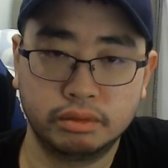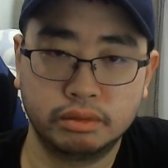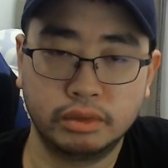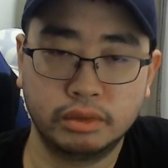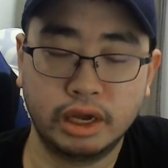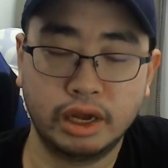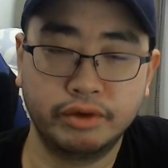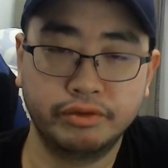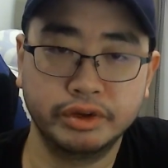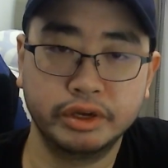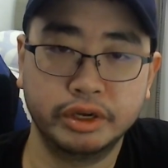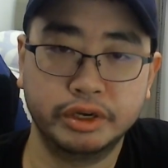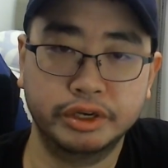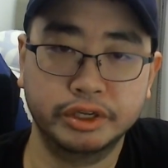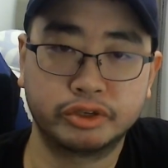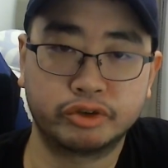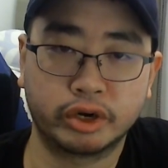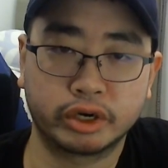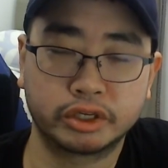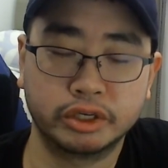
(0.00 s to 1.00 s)
Having a
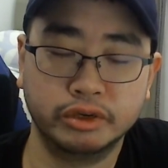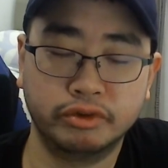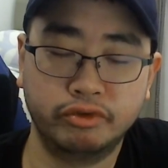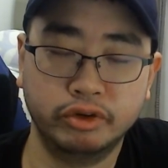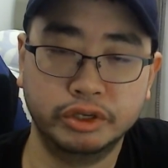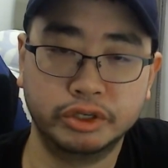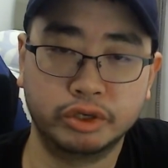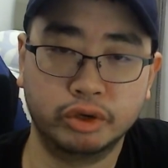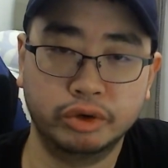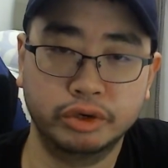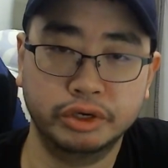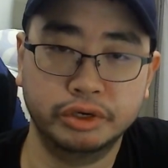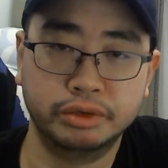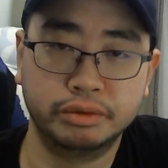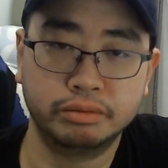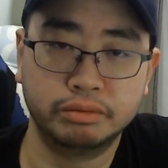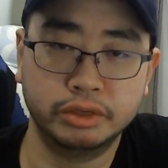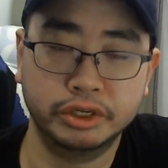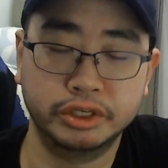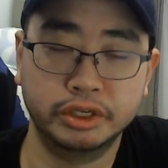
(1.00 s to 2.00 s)
distraction-free zone
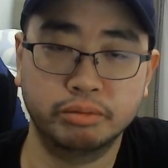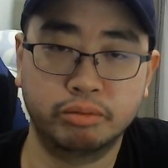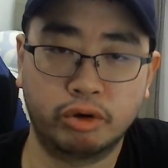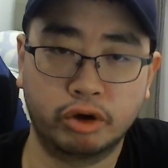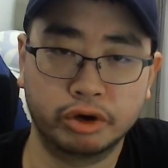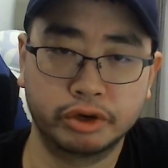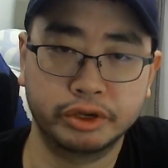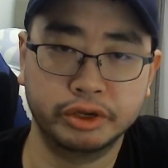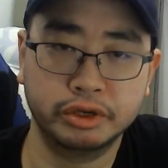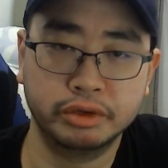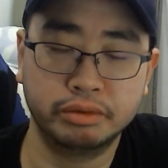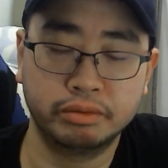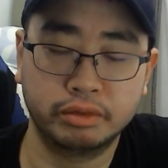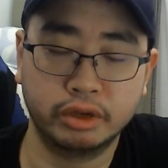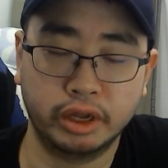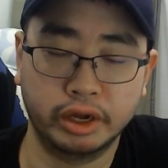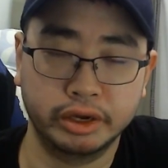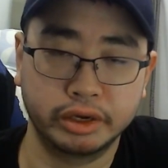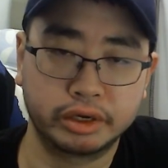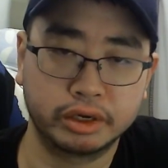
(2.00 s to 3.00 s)
is important,
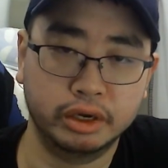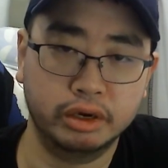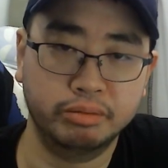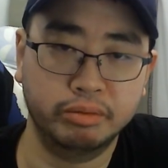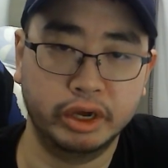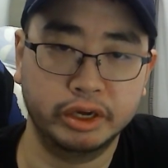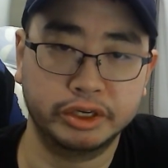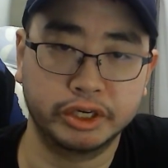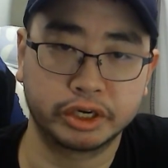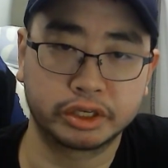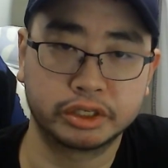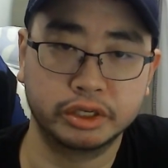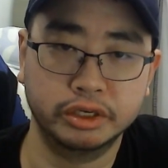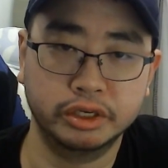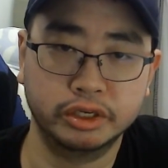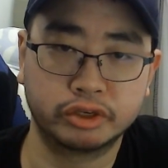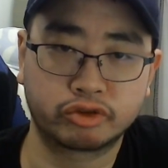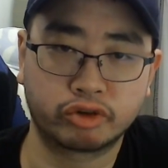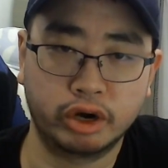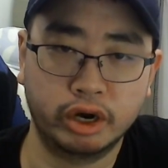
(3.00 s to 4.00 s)
like Matt Jackson
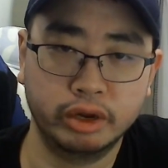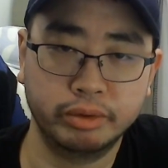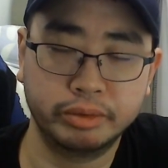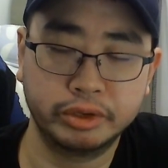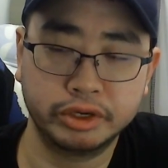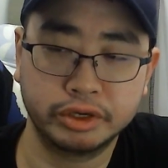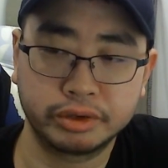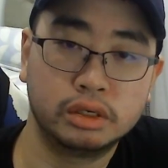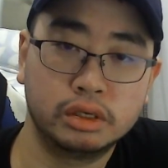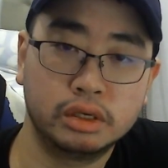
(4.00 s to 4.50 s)
described.